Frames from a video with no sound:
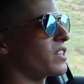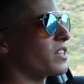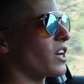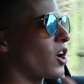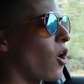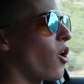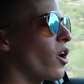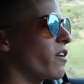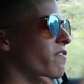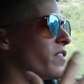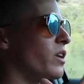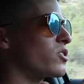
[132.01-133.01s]
the car
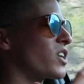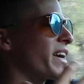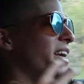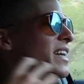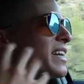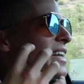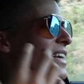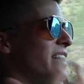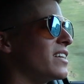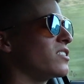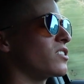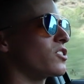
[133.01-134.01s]
feels like it
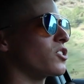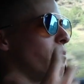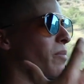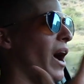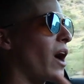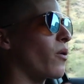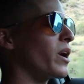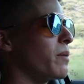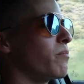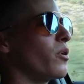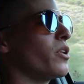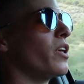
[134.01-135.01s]
needs some power
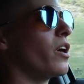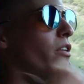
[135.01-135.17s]
input